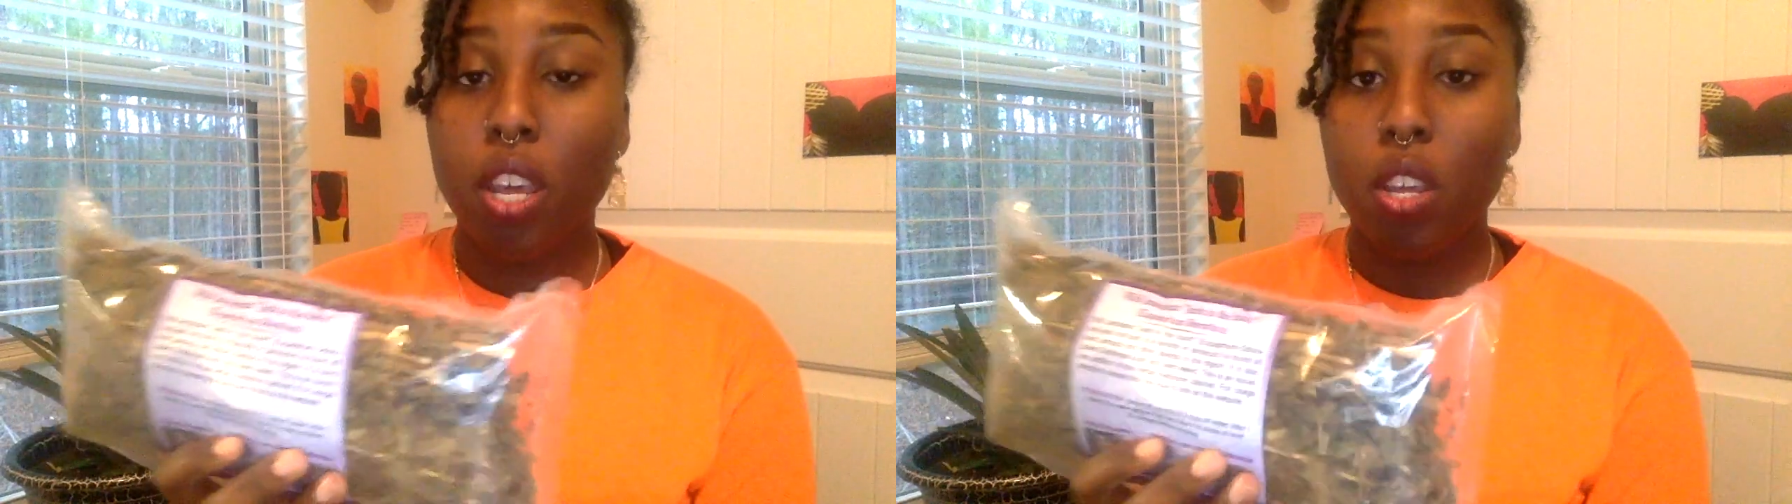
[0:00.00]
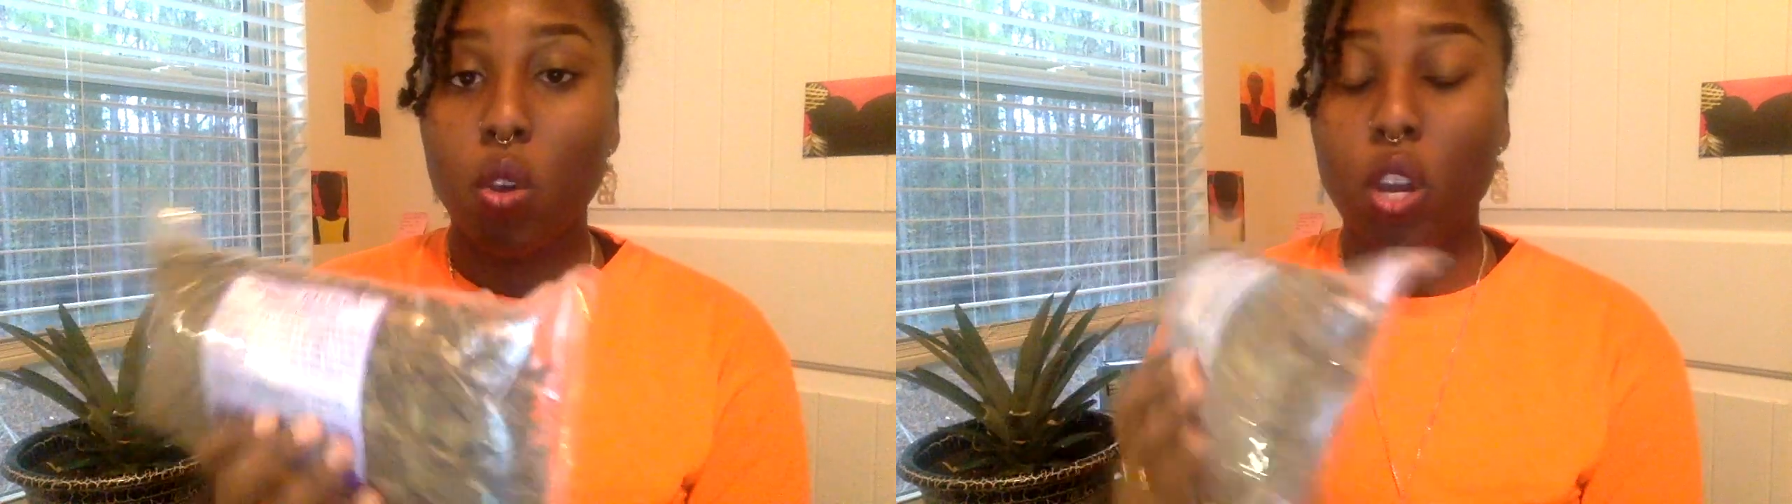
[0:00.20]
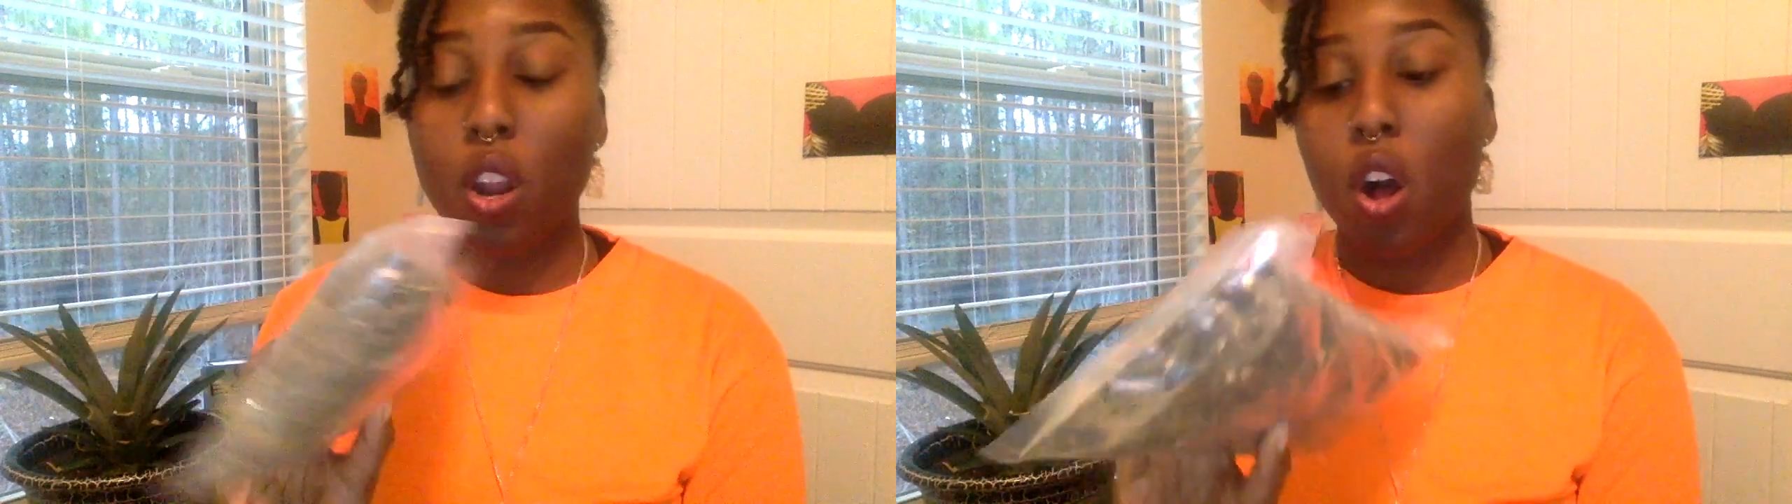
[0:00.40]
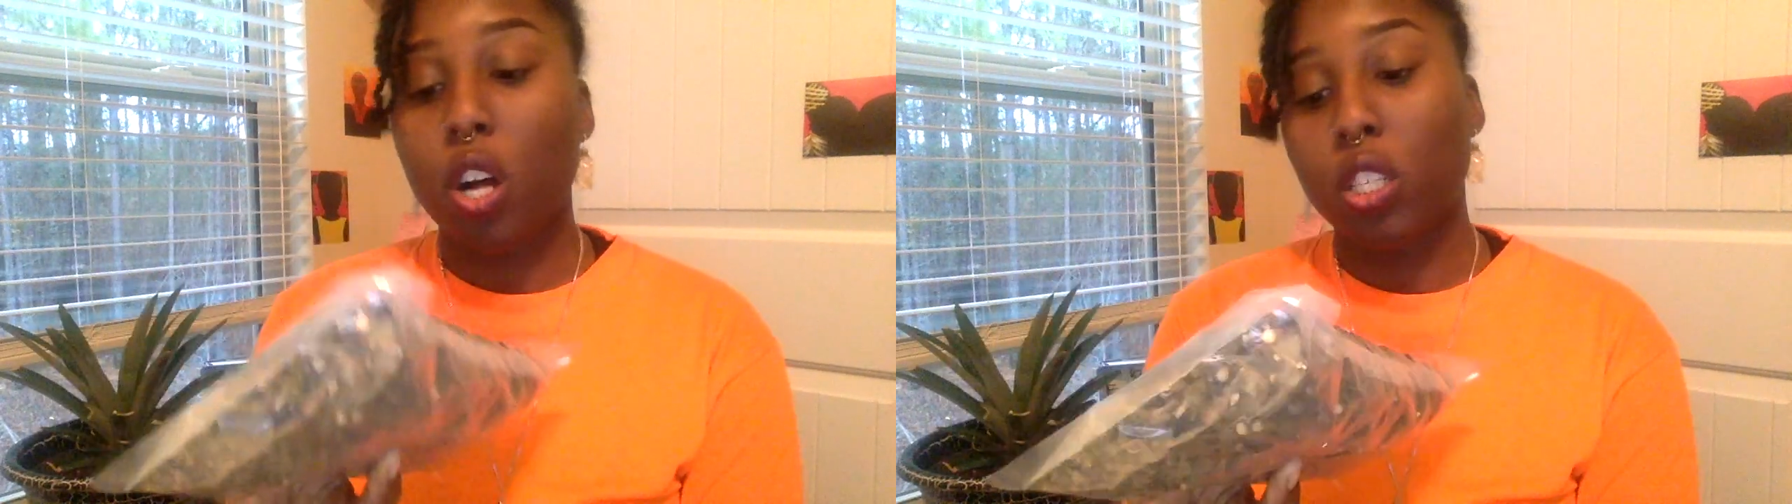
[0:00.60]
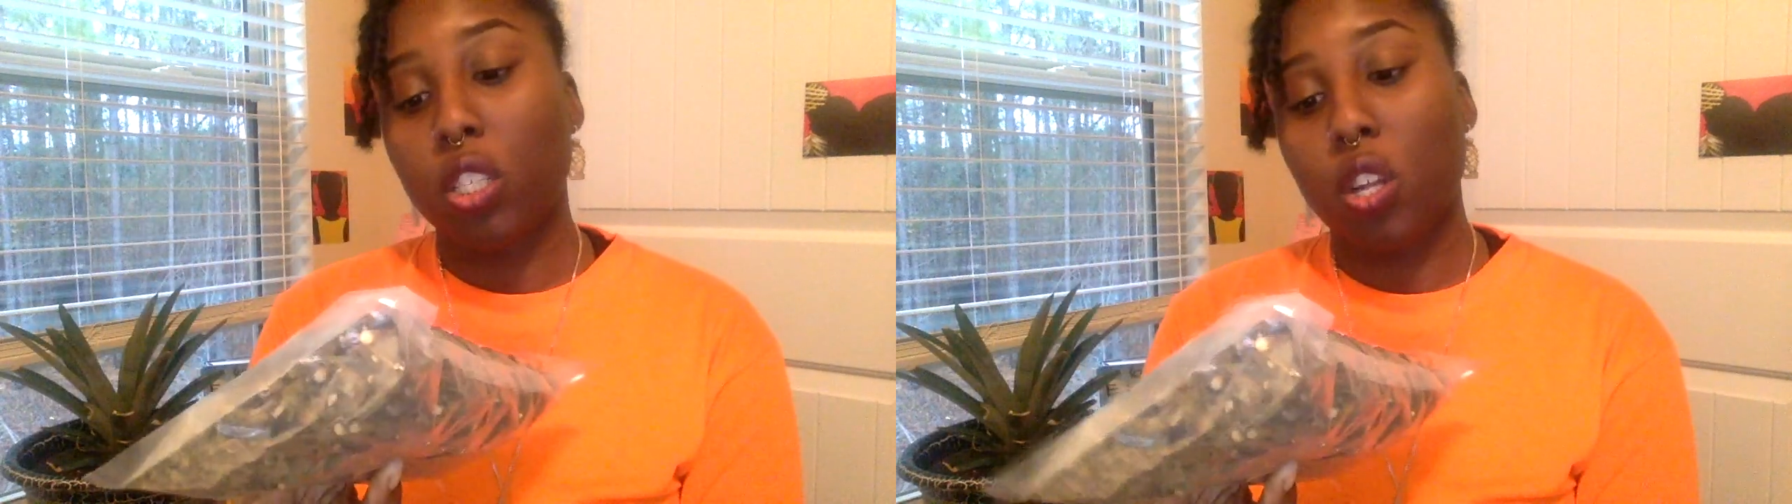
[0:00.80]
You can
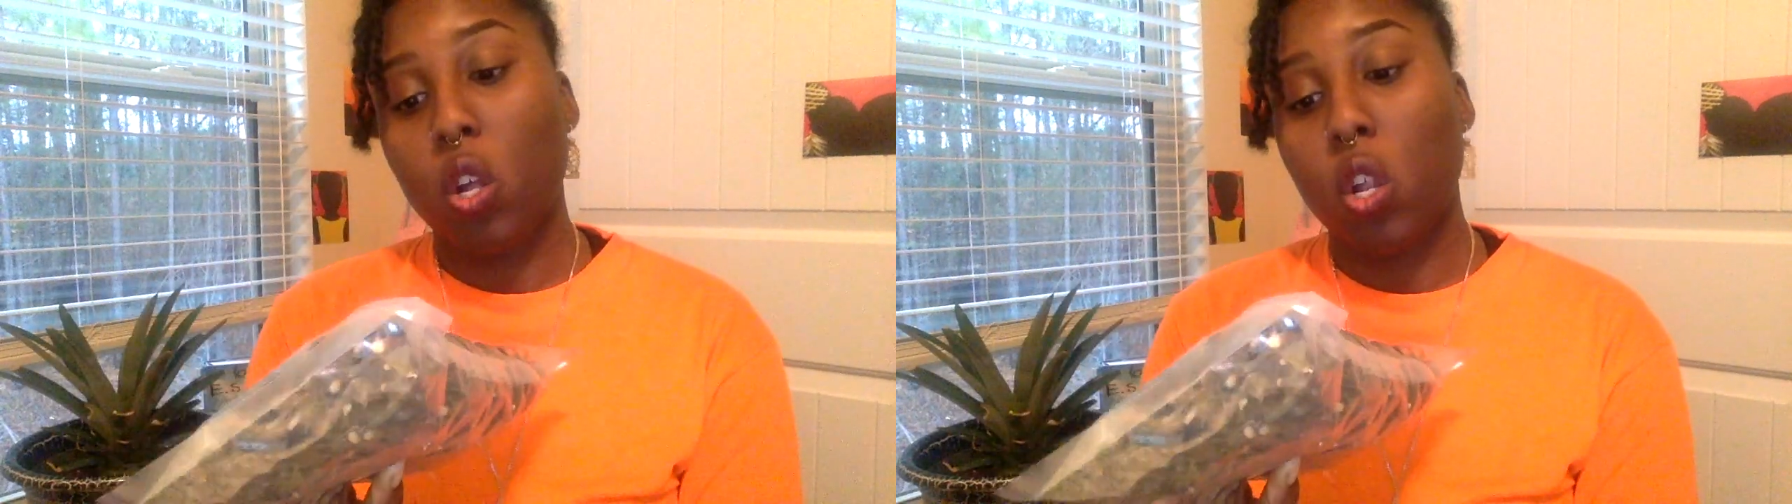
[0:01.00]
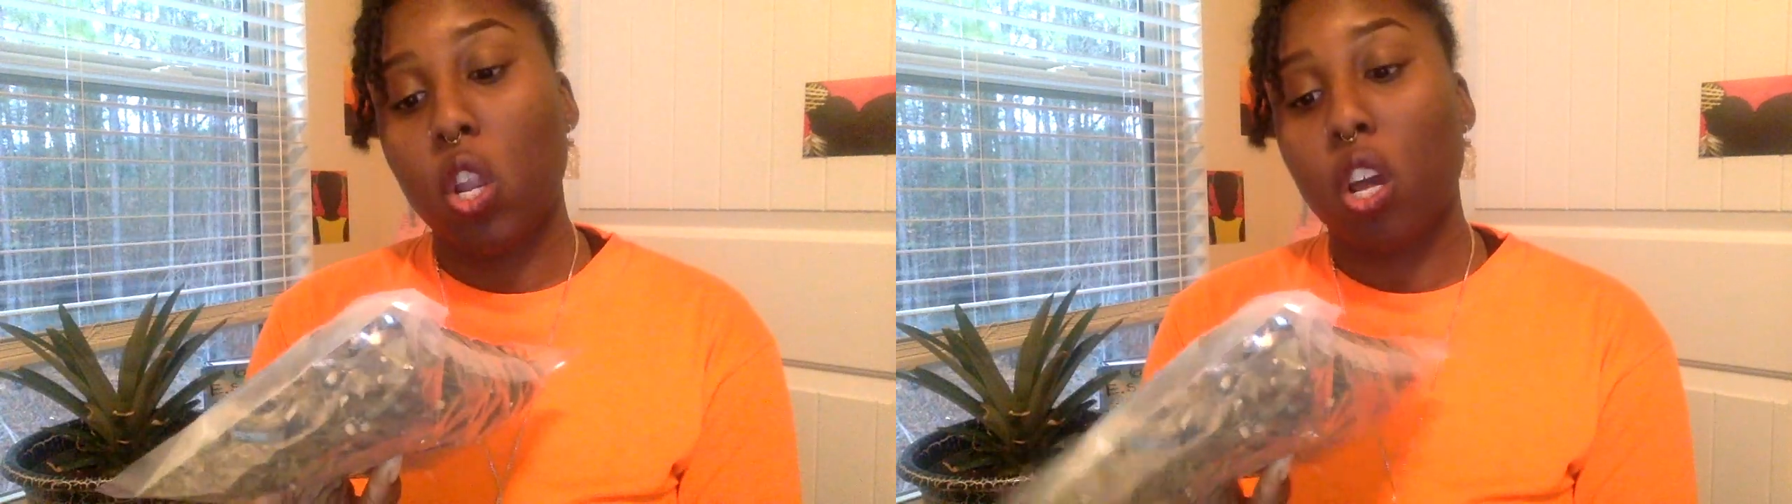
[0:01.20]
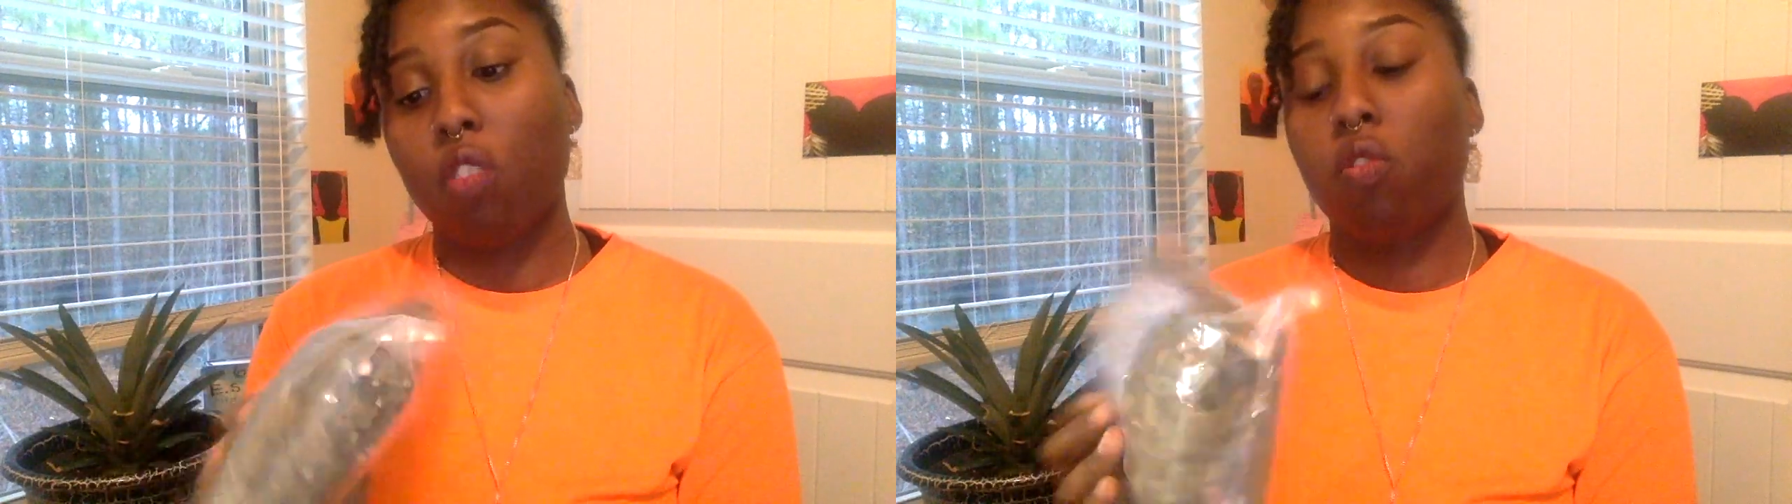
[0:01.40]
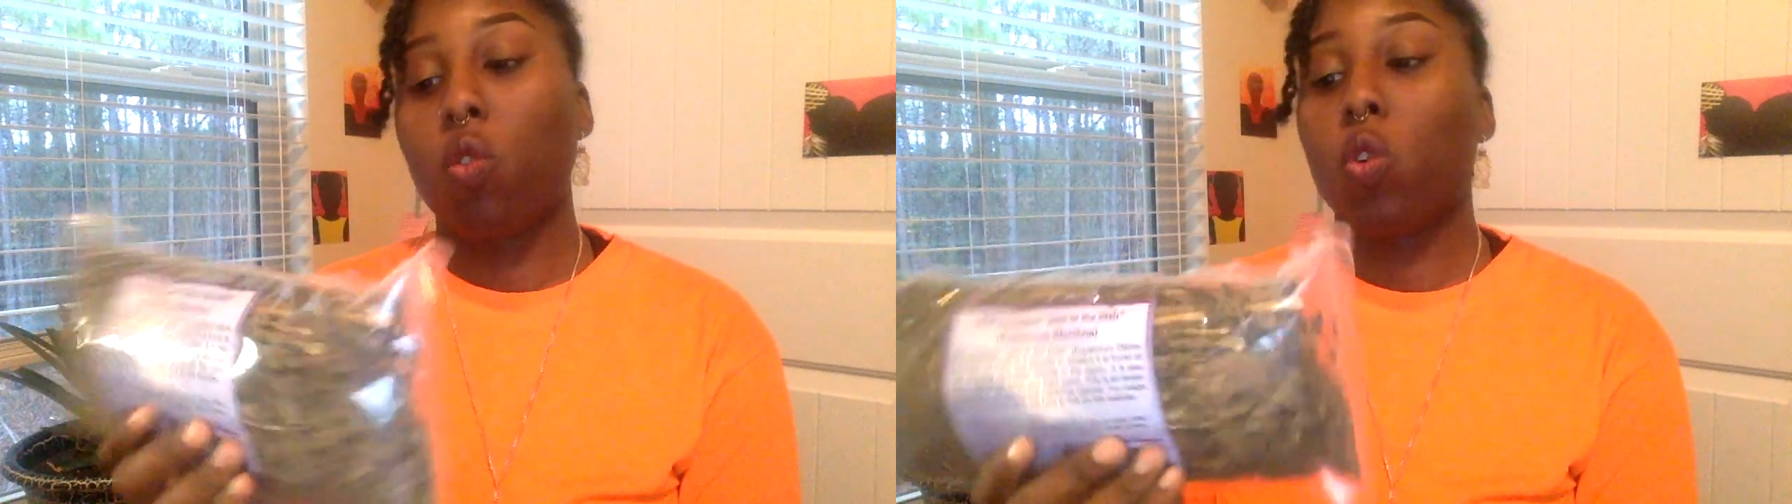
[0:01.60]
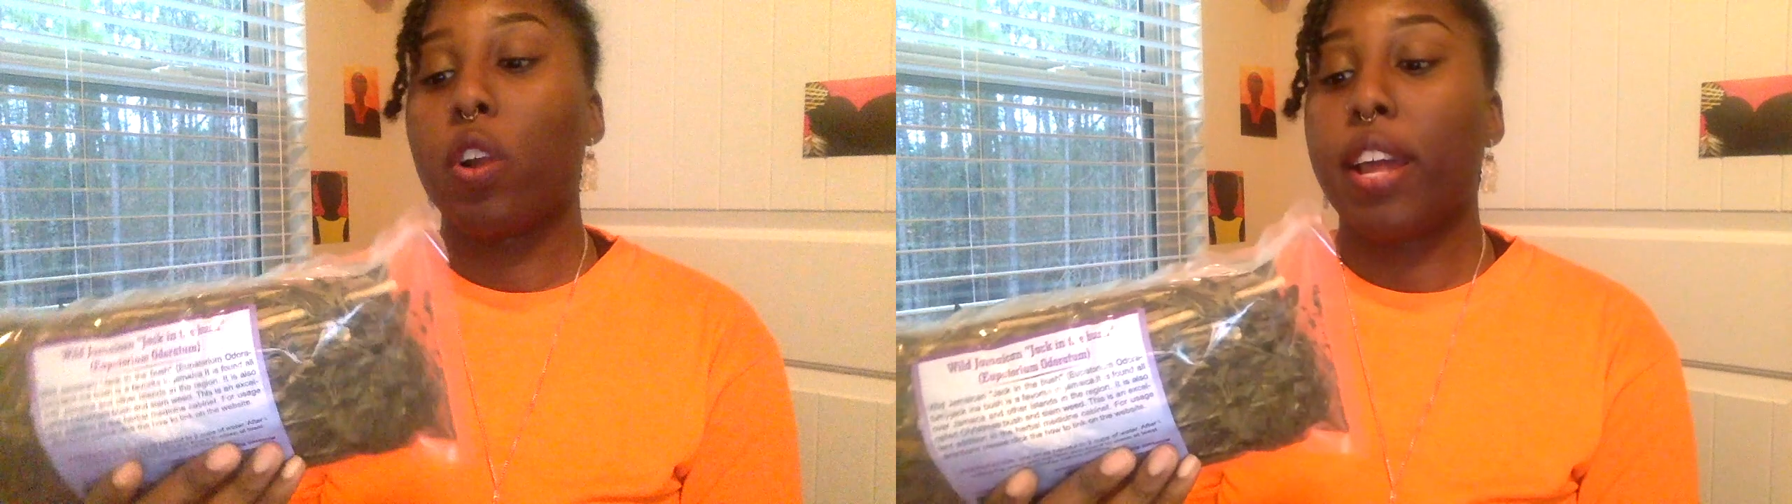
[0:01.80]
also look
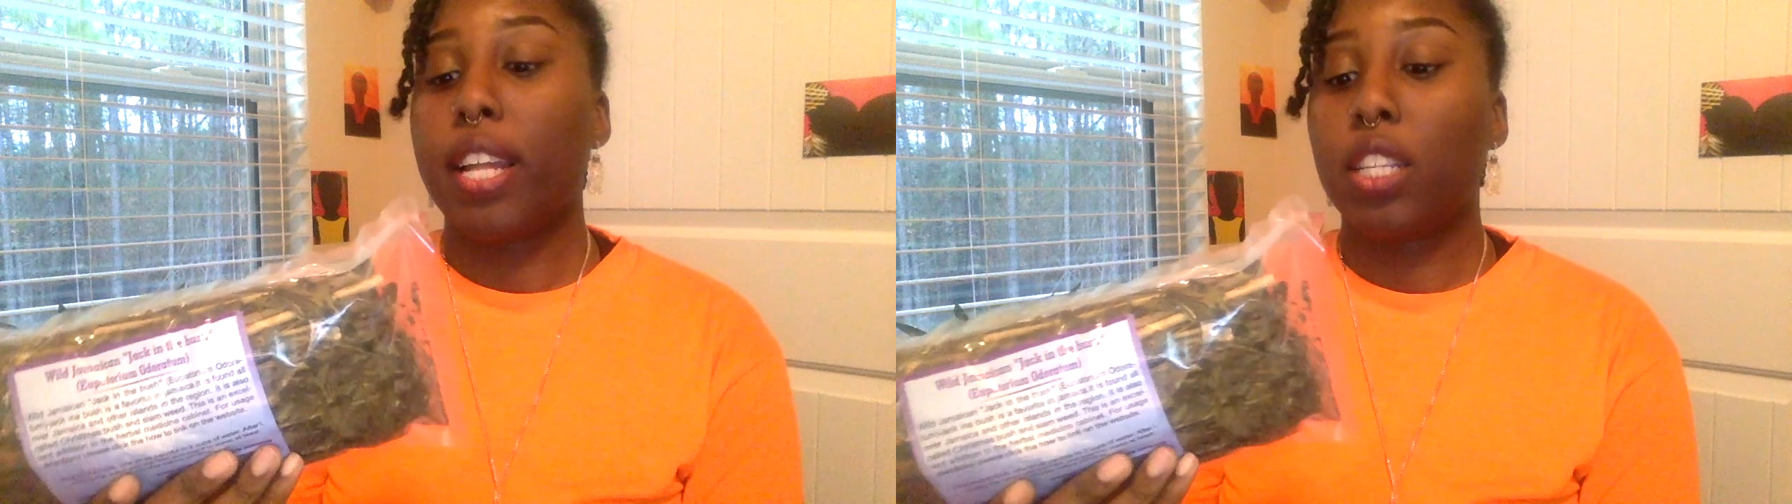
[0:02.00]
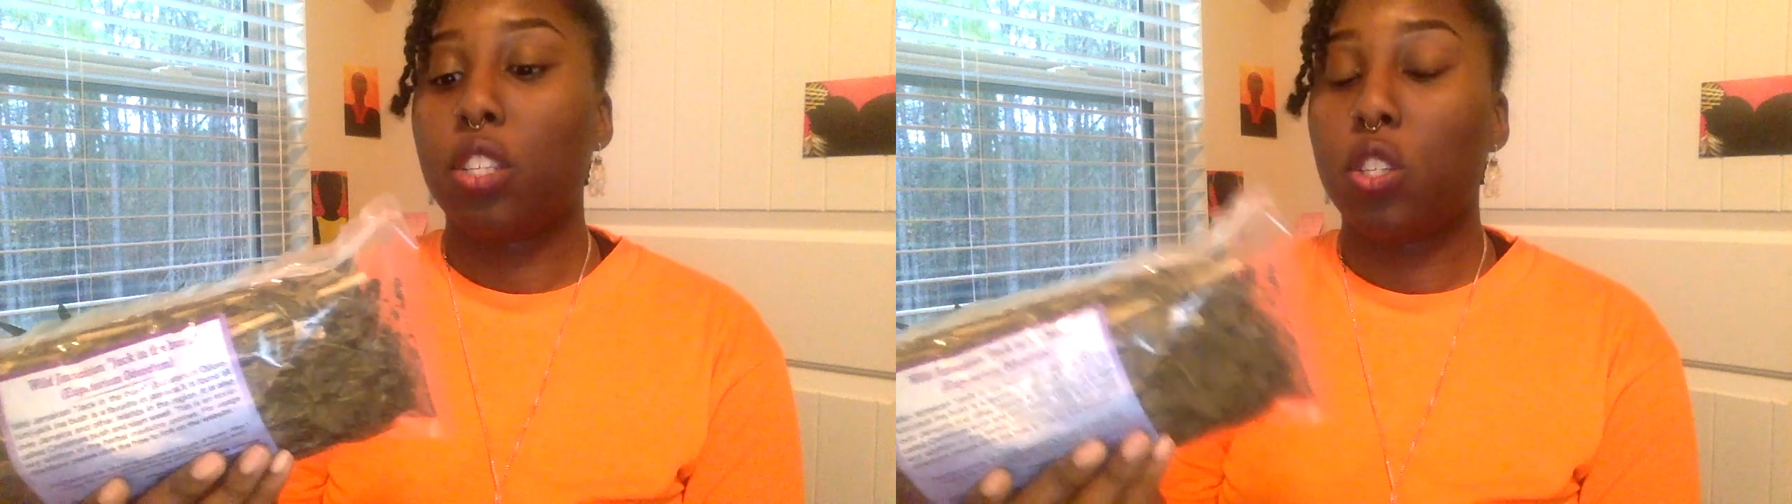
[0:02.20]
for it